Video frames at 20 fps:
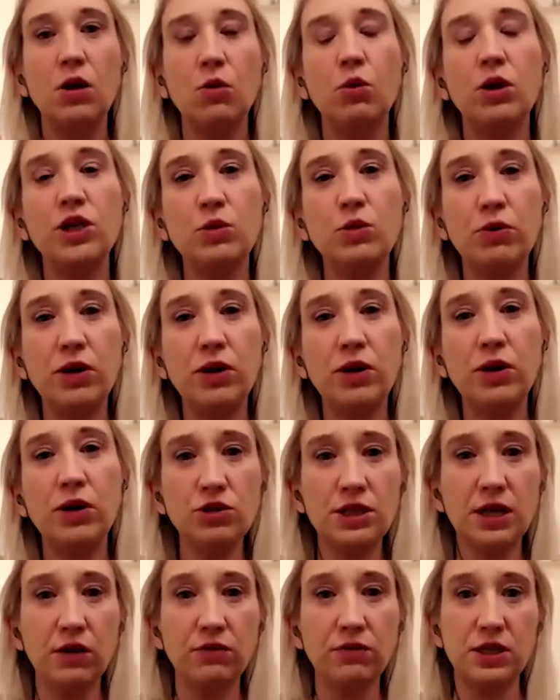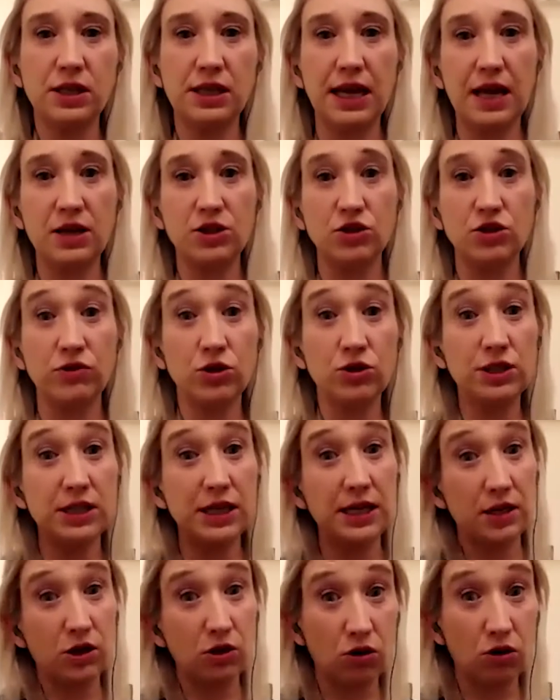When you bring yourself to the edge of your
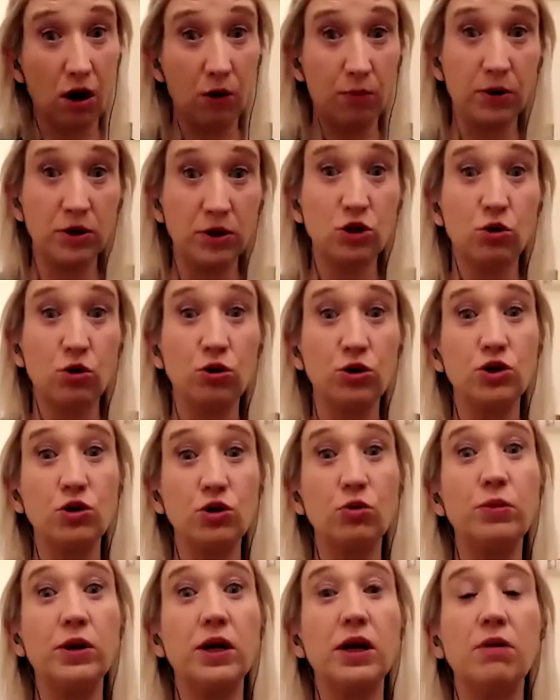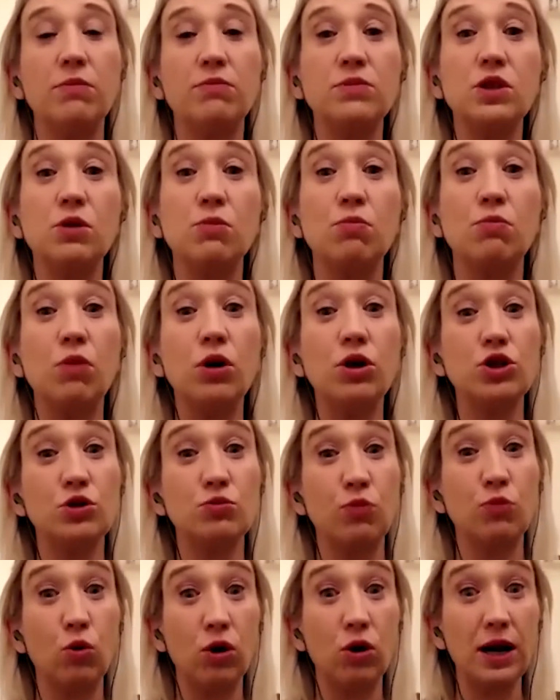seat, your upper torso becomes
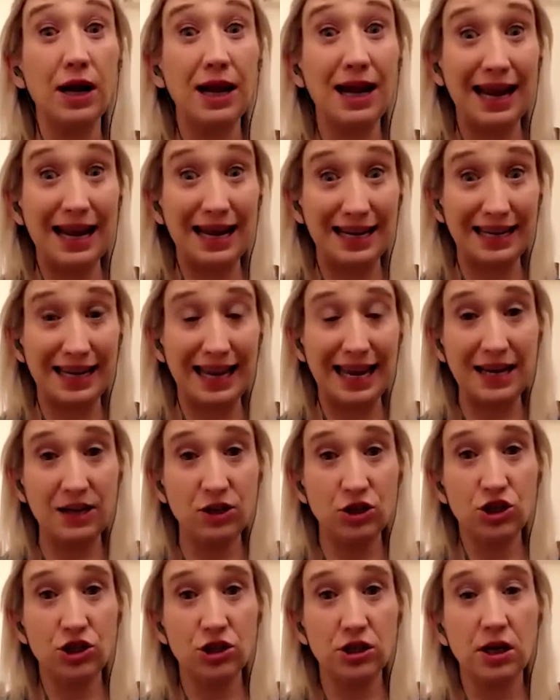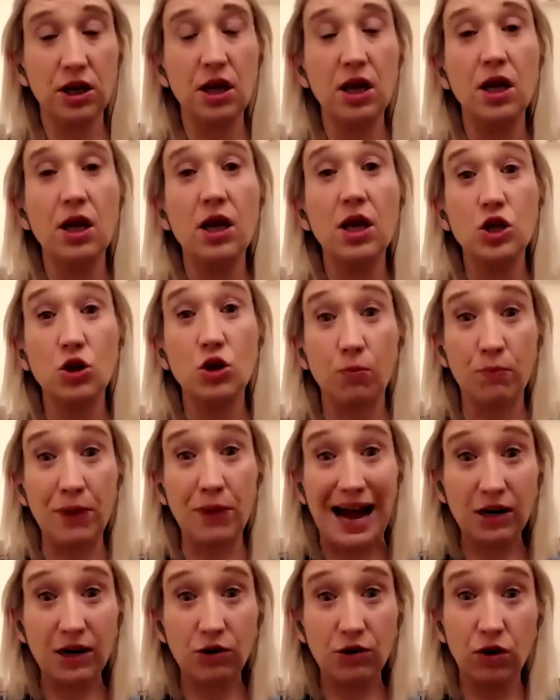much more engaged. Your
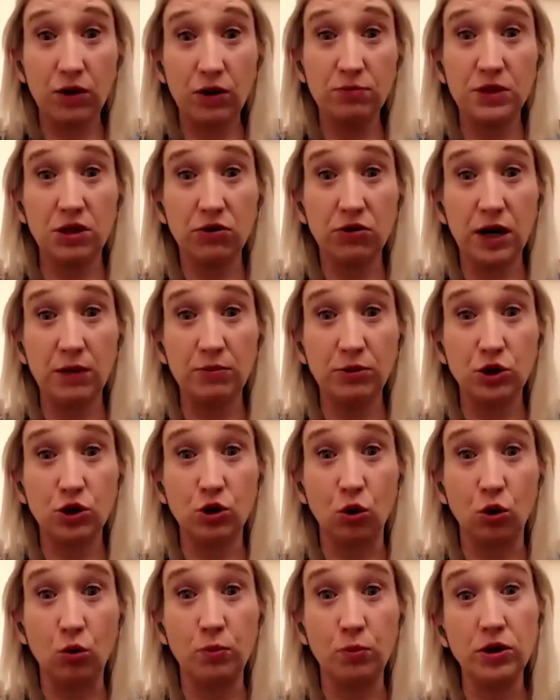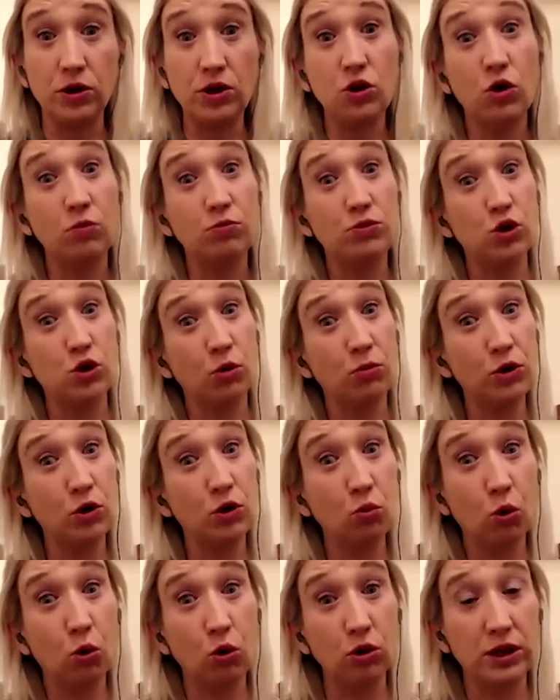back ribs are able to open, your
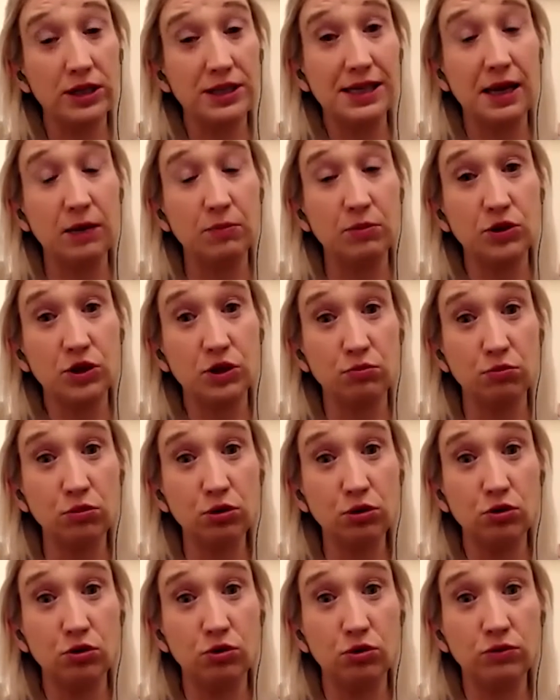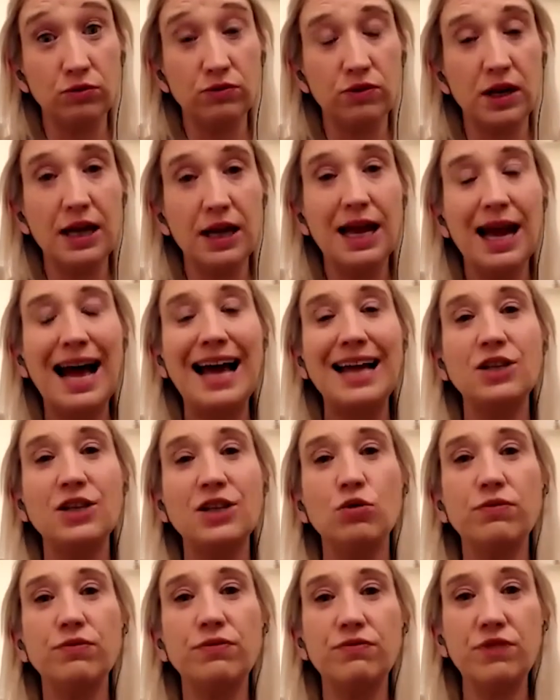abdominal wall is able to move, and
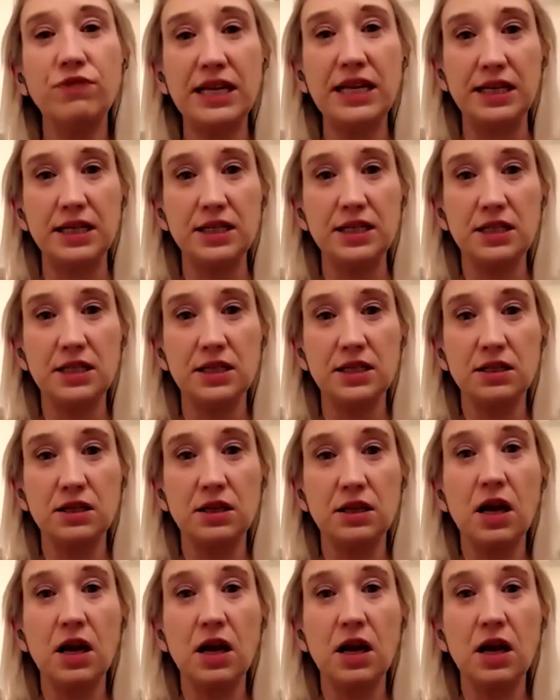your feet